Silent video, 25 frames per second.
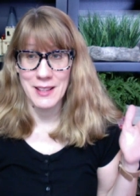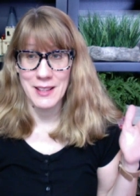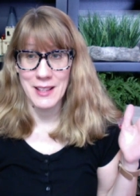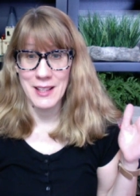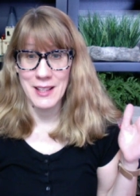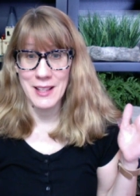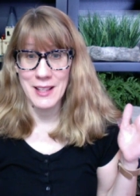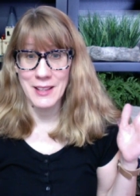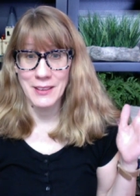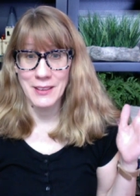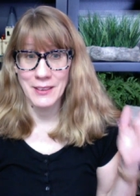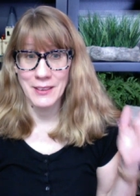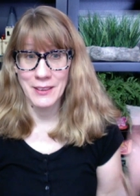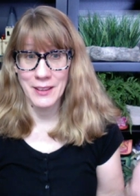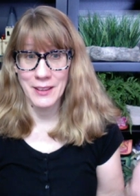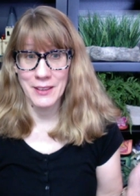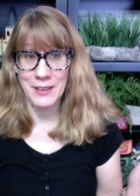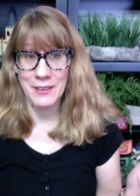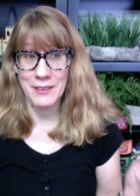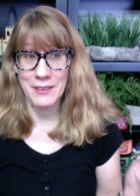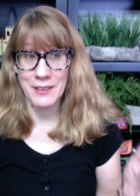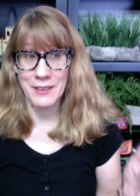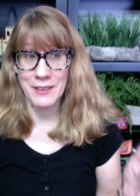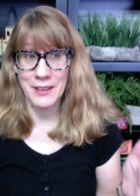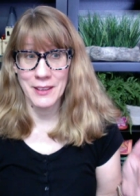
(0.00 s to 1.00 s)
he
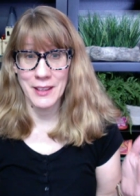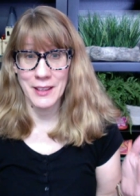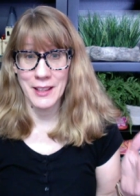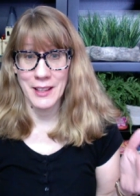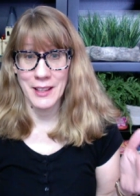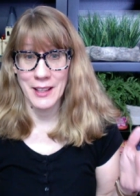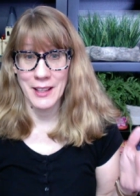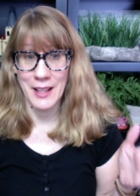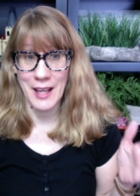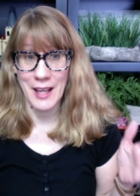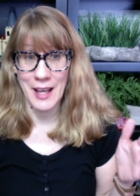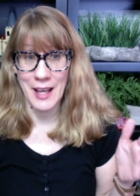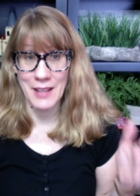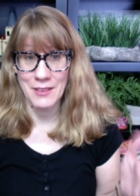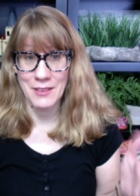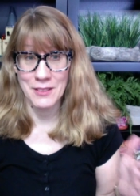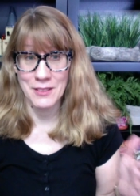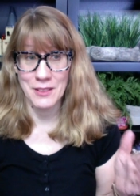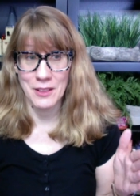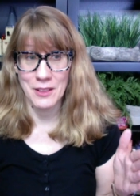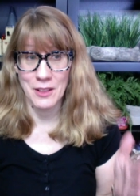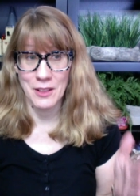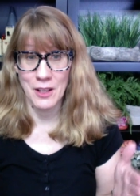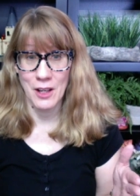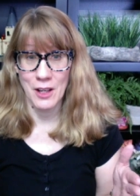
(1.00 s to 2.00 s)
literally has to
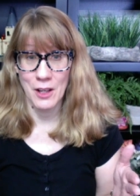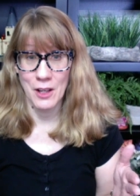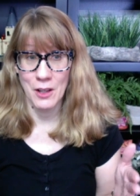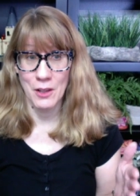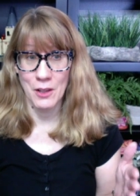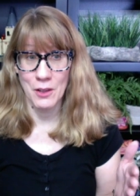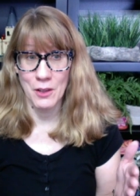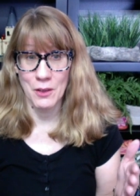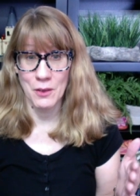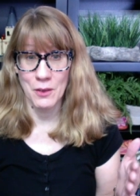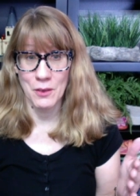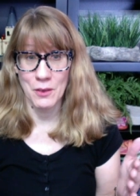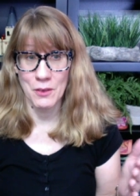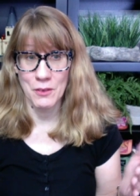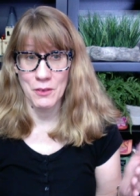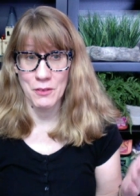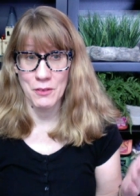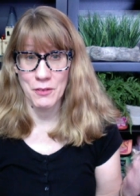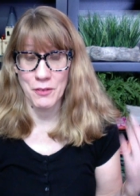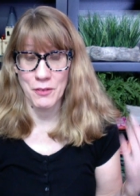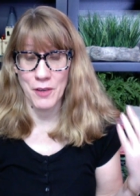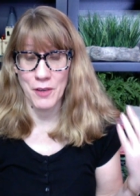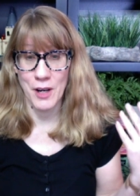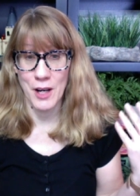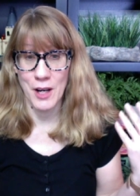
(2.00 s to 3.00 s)
go
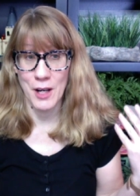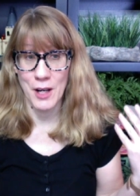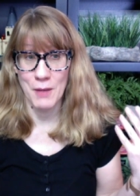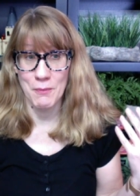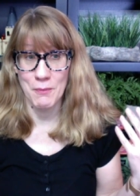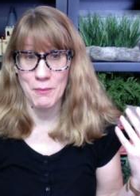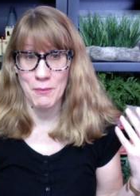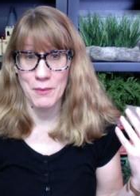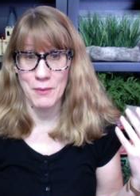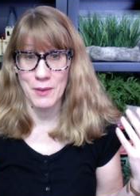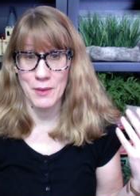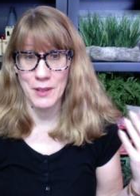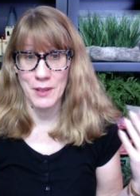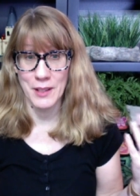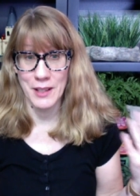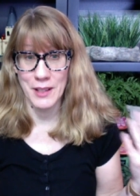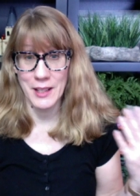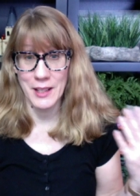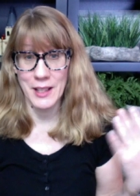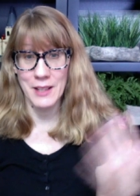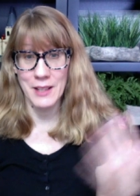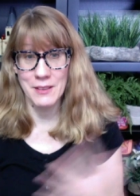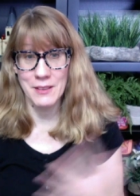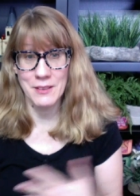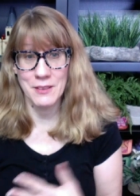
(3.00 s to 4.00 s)
from
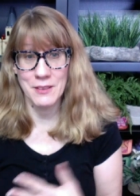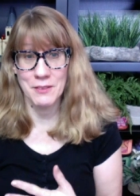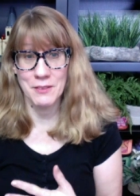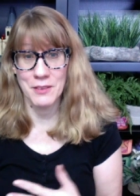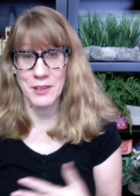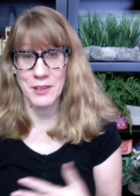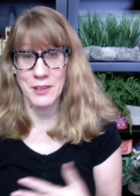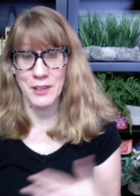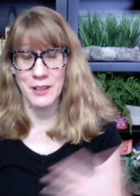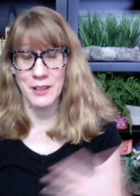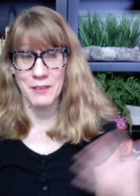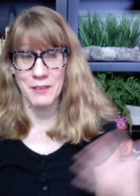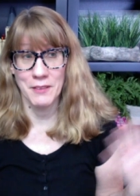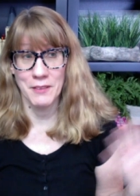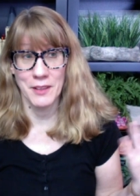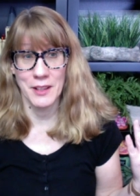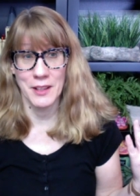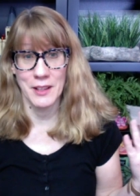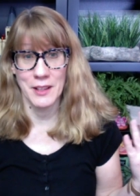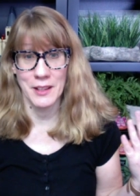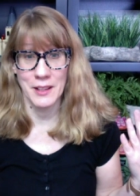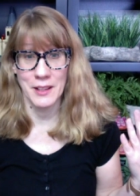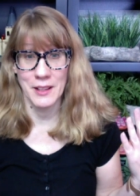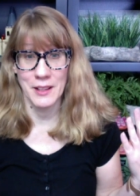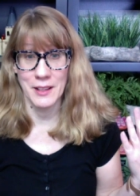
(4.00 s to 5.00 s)
east of
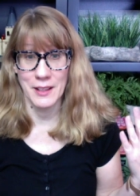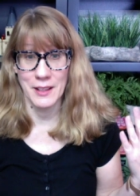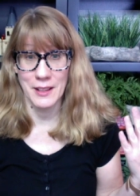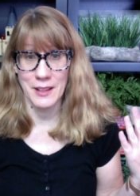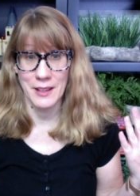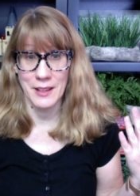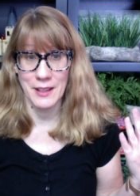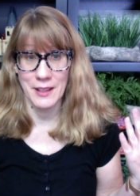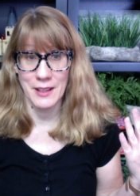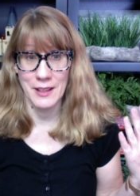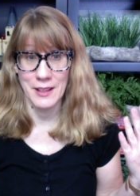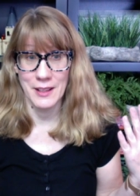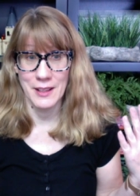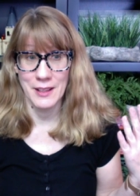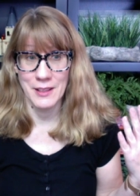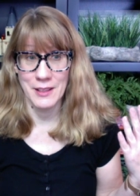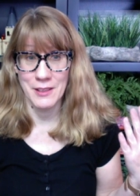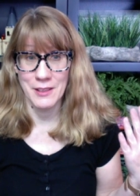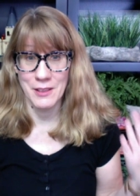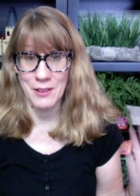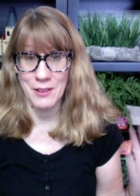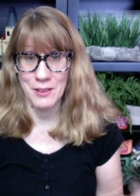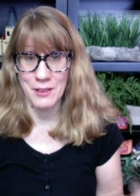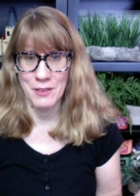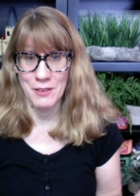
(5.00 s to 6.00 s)
Cleveland
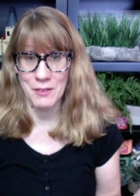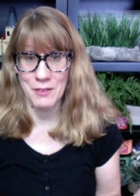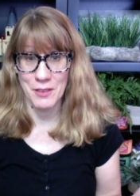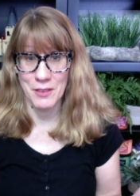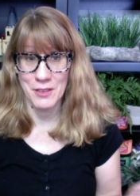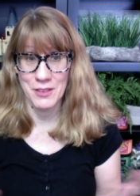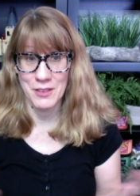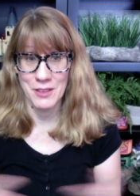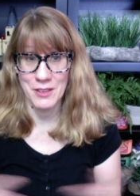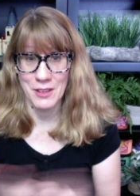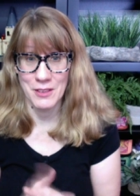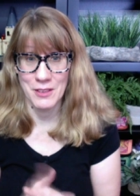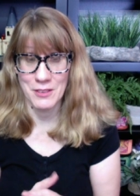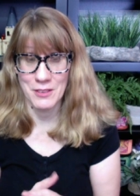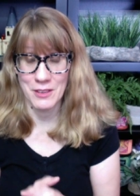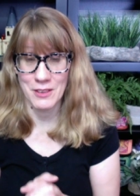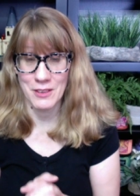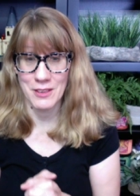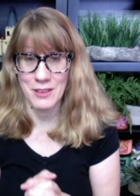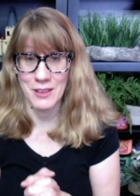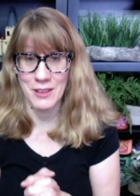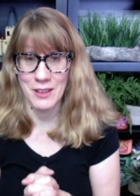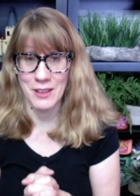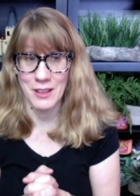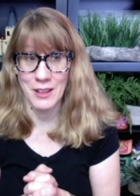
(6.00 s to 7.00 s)
to University
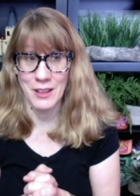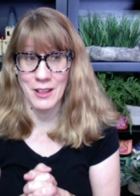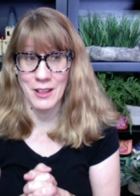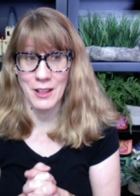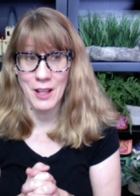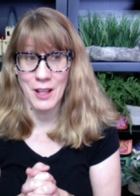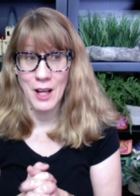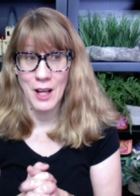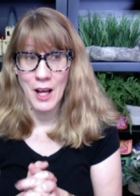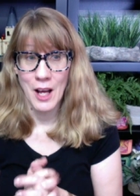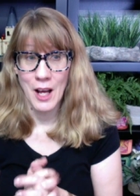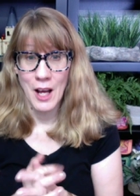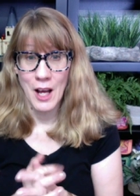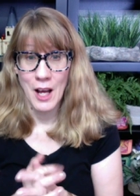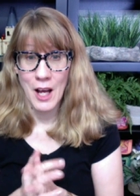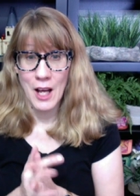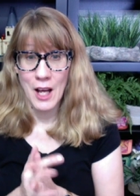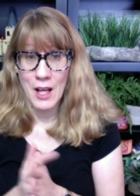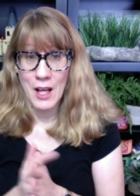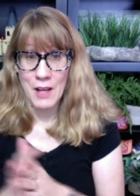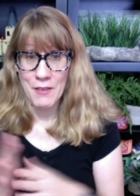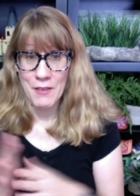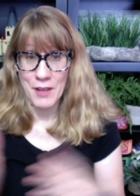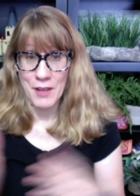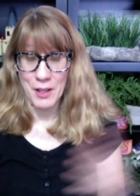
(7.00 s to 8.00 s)
Circle,
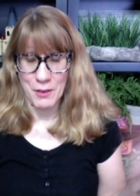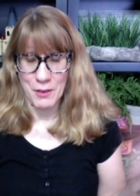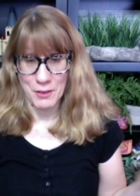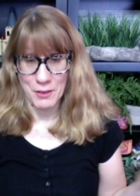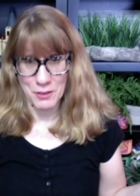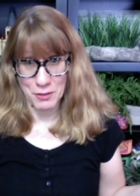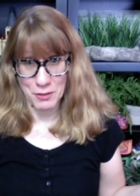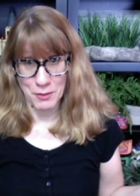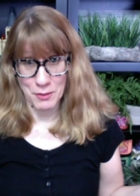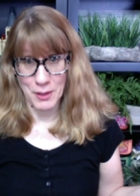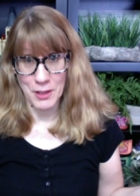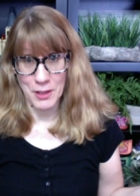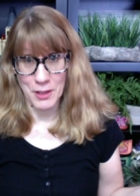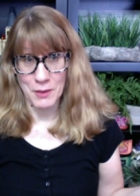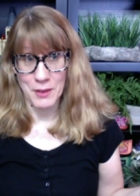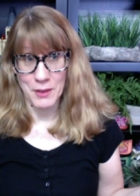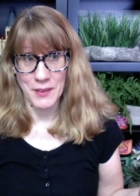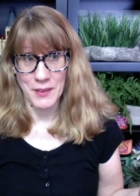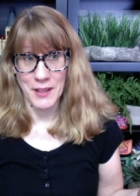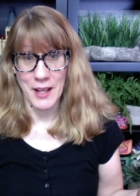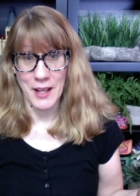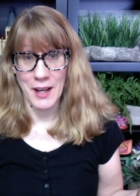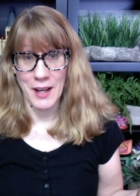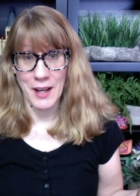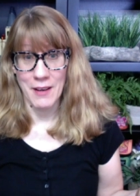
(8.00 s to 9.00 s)
if anyone's familiar with
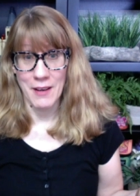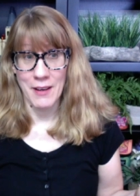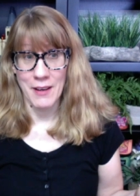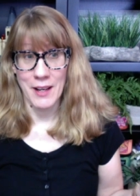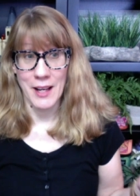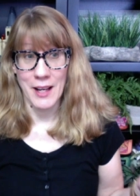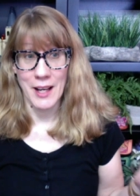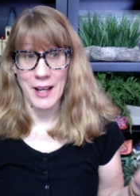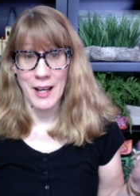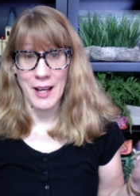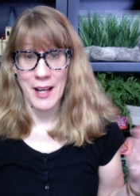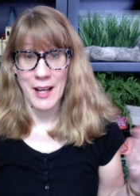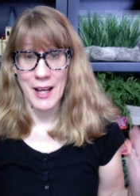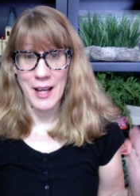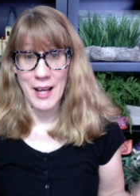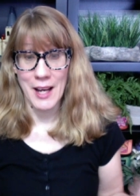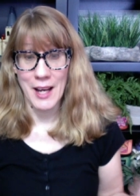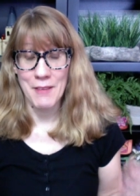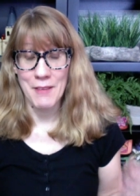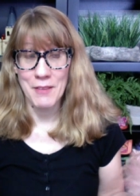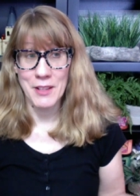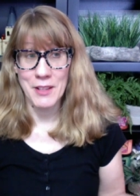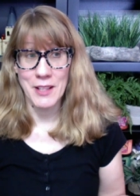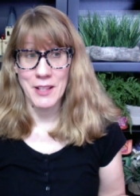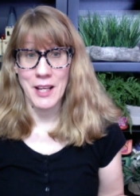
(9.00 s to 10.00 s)
the area,
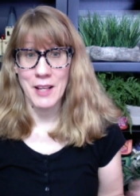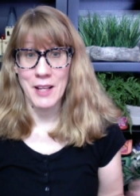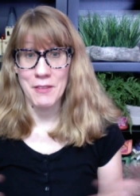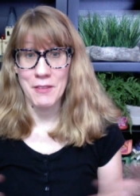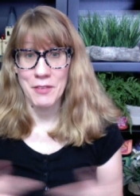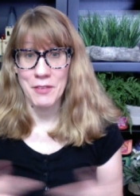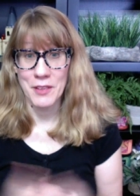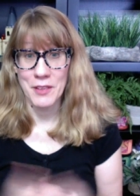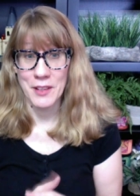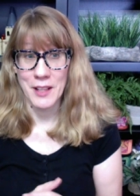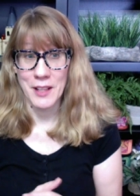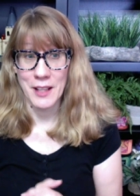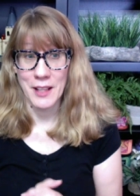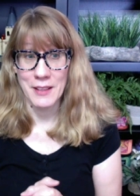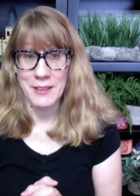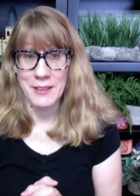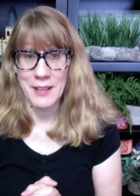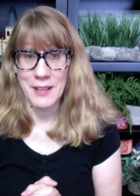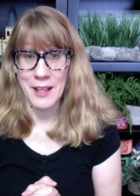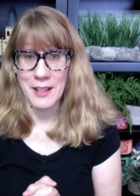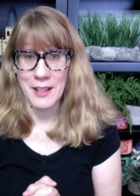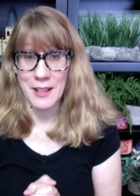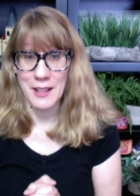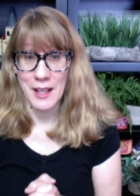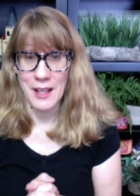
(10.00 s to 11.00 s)
every day for the next
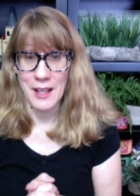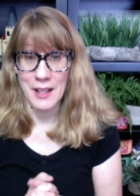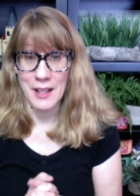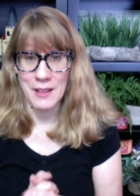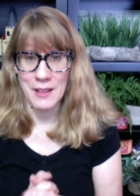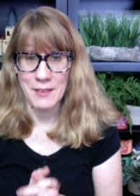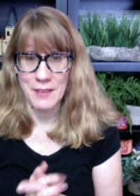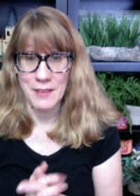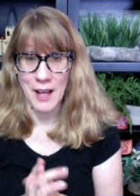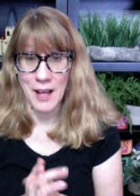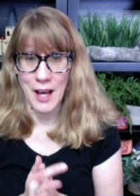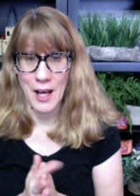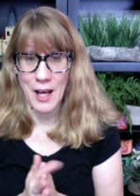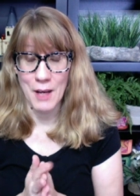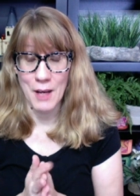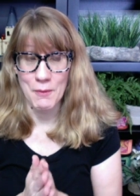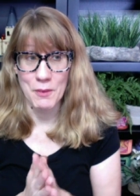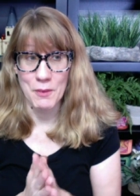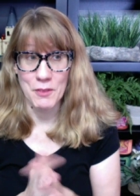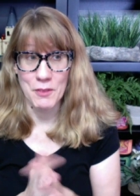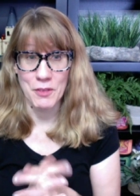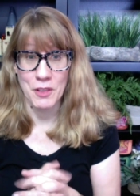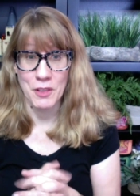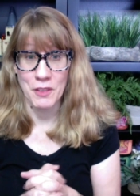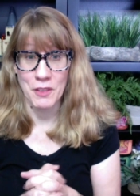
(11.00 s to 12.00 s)
10 days
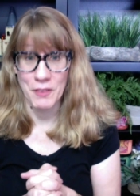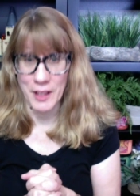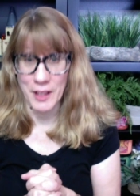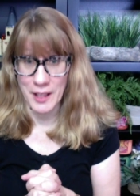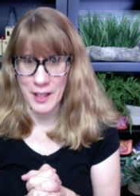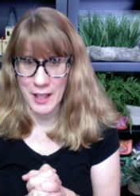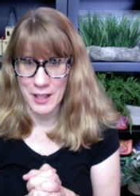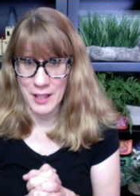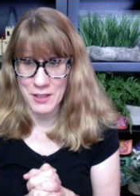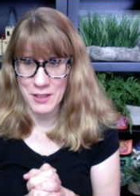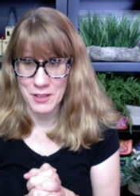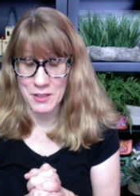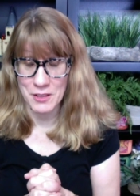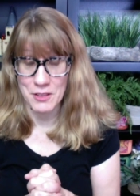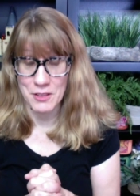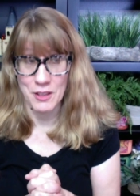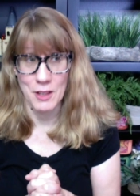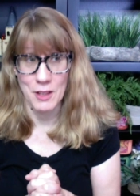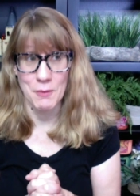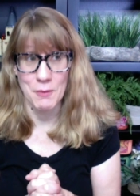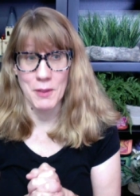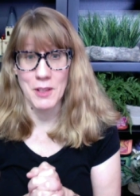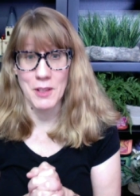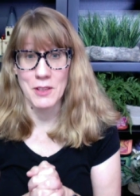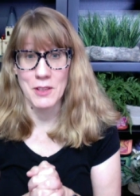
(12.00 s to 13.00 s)
for a radiation
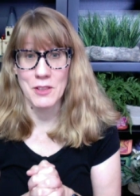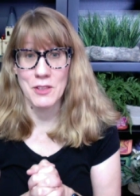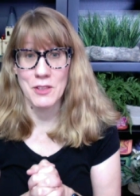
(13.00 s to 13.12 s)
treatment.